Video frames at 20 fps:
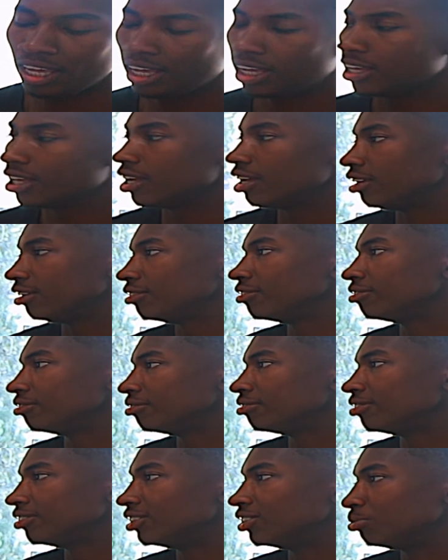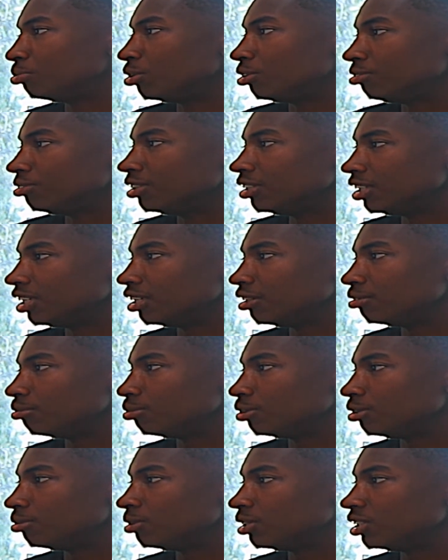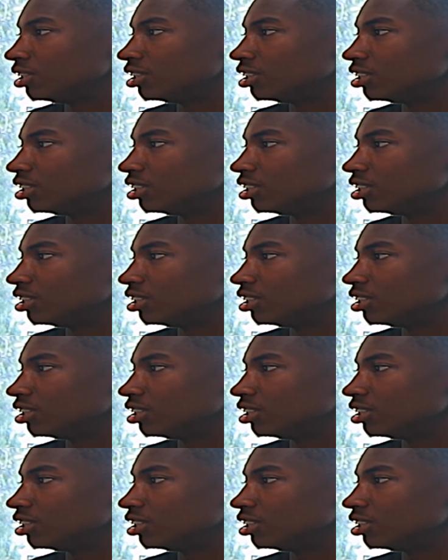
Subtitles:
Yeah. Profit, yeah, pretty much.